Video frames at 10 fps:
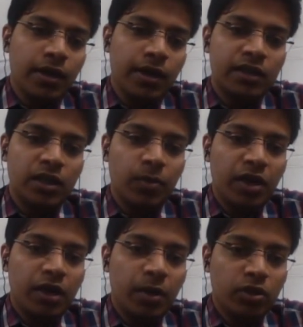
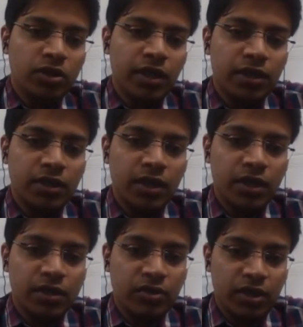Disciplinary proceedings in
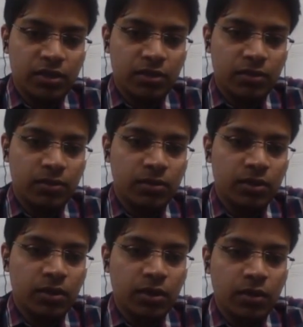industries,
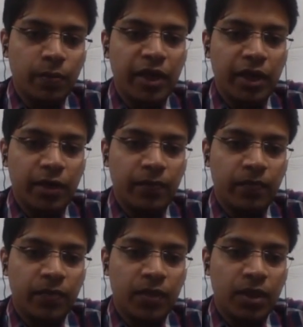meaning
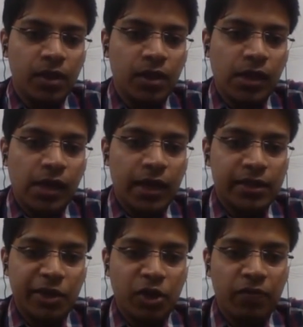a
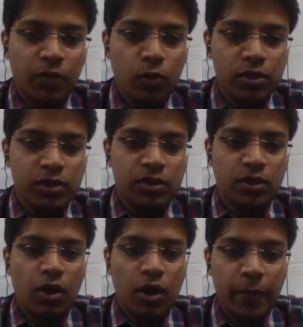set of rules
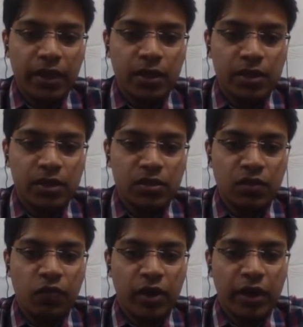or methods
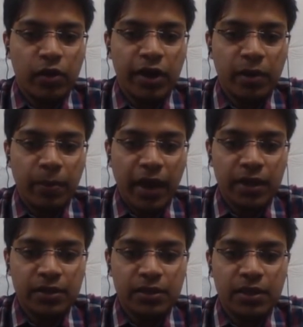for regulating
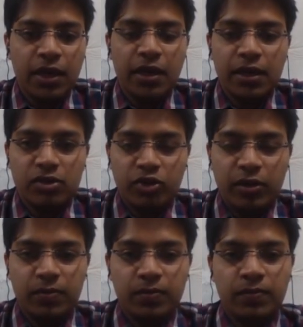practices in an industry.
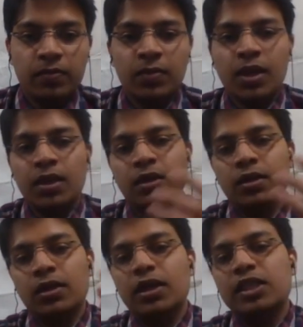
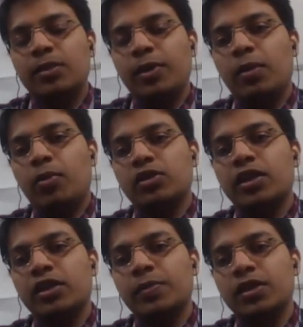Disciplinary
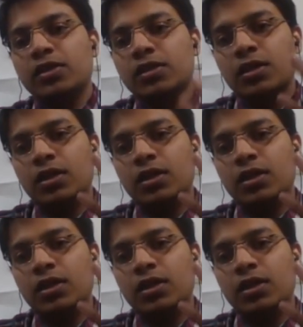proceedings means